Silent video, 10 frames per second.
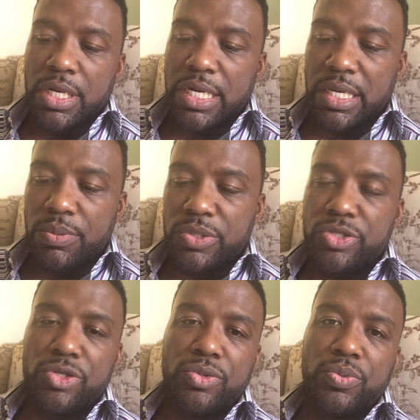would
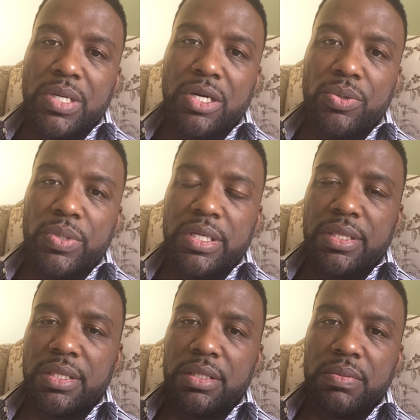do well
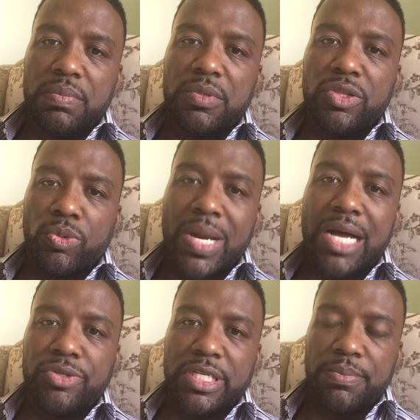with the
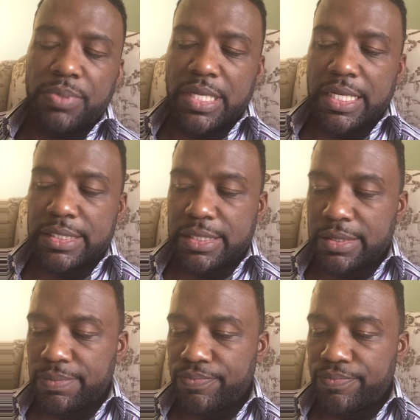round implant.